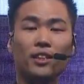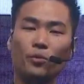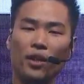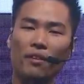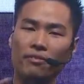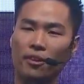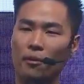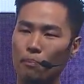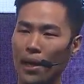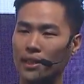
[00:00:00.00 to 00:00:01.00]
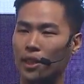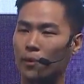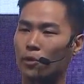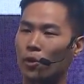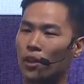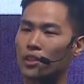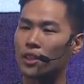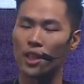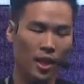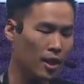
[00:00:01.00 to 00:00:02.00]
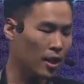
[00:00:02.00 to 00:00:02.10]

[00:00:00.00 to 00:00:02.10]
It's really for basic cryptocurrency.